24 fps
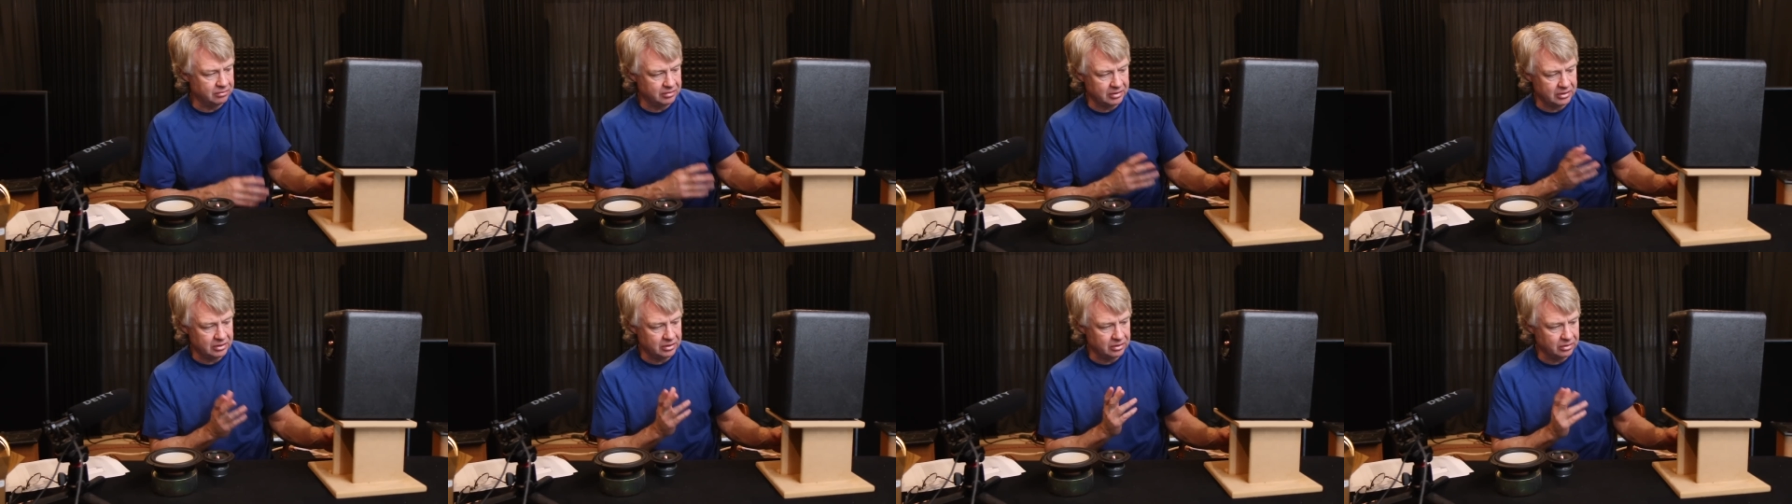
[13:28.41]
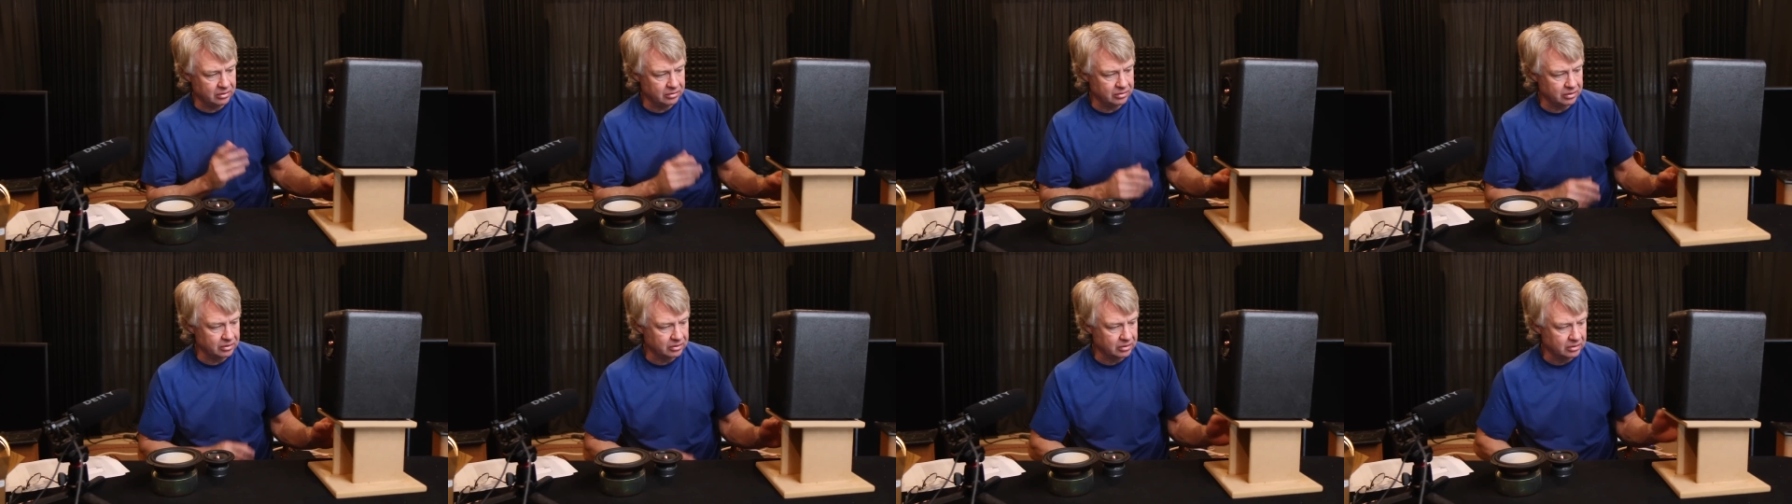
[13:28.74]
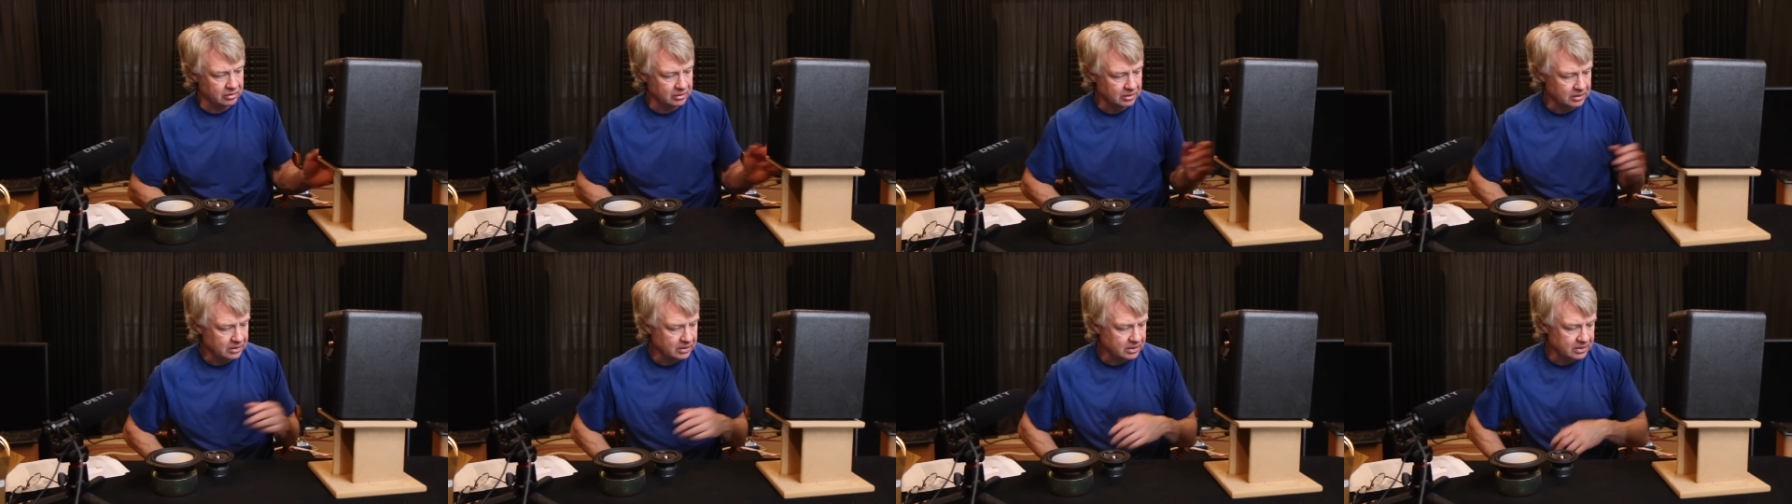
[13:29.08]
veneer on the
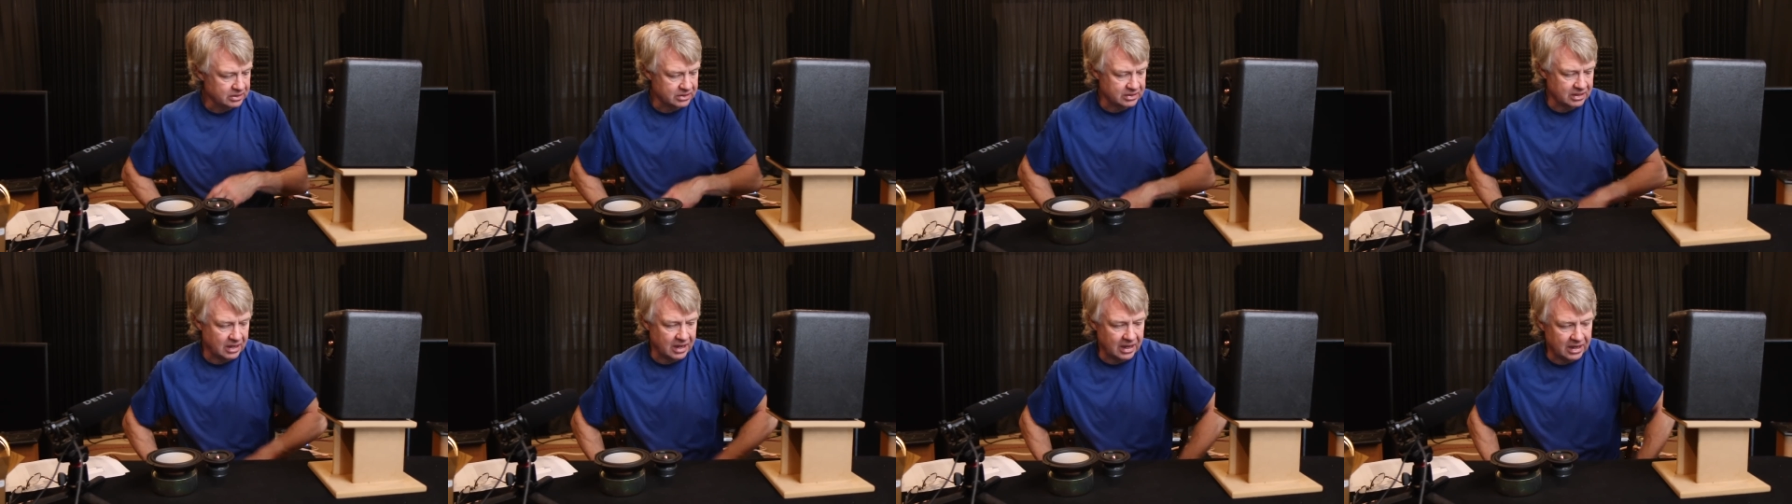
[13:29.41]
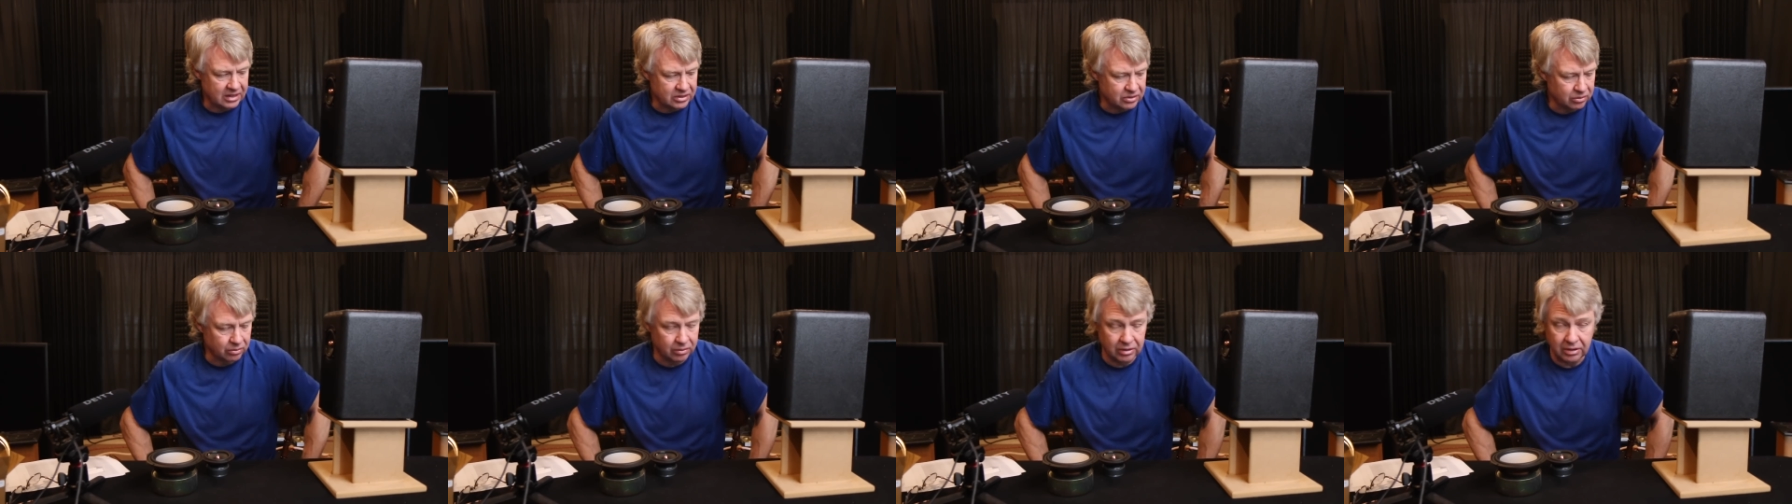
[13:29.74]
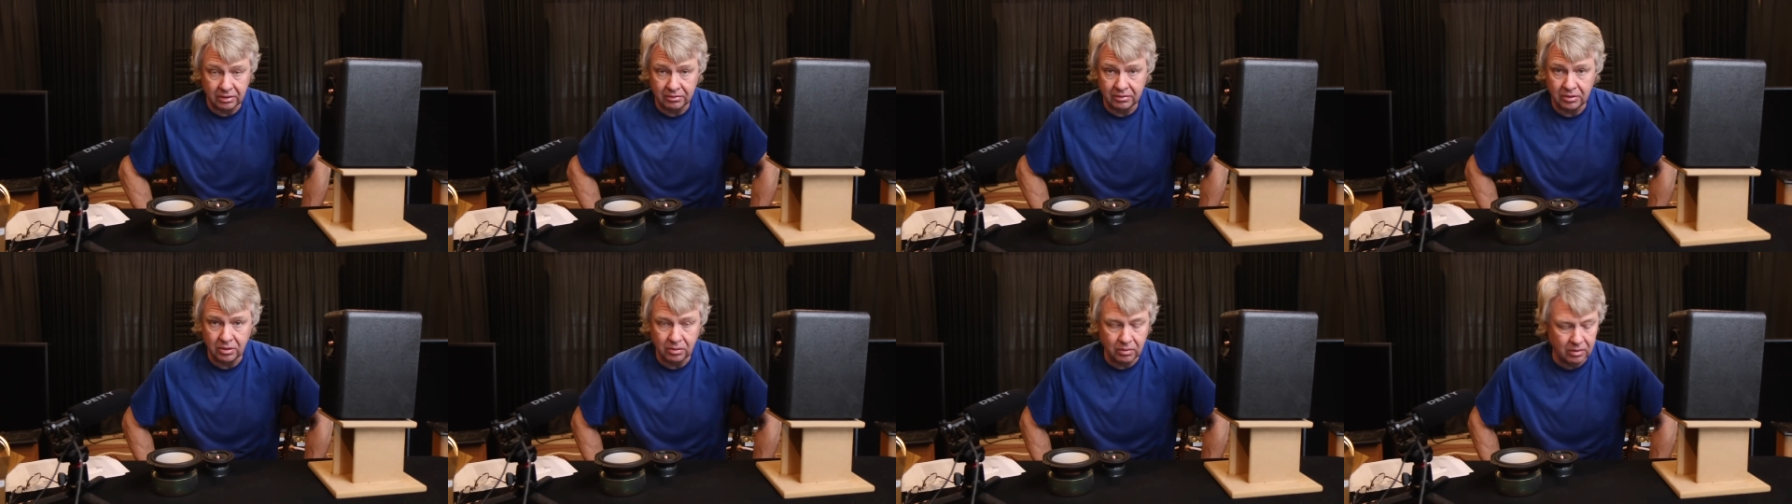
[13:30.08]
sides or
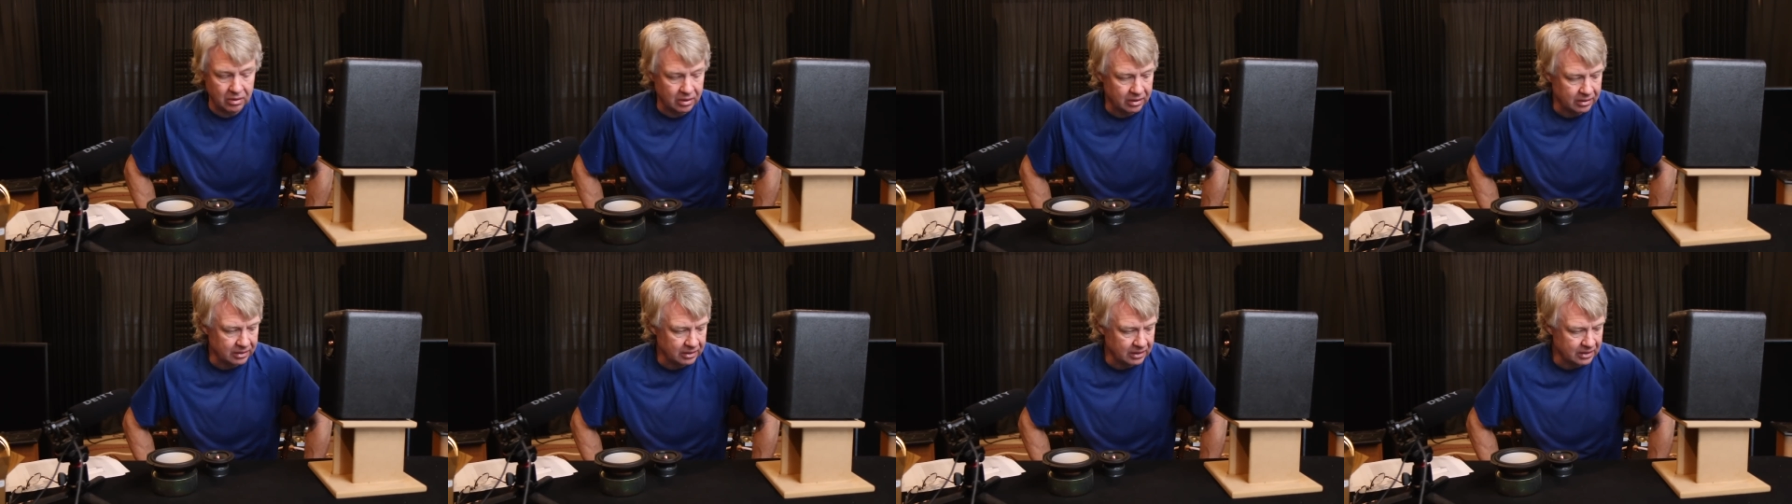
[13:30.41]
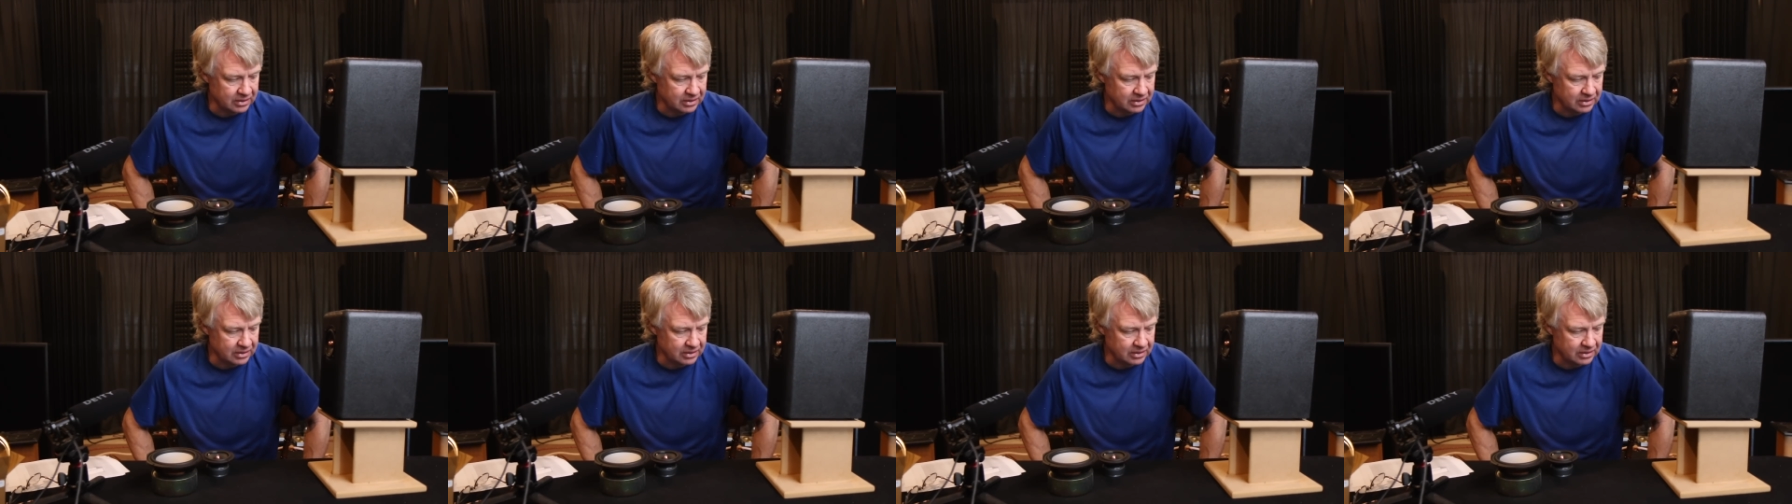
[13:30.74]
whatever you want.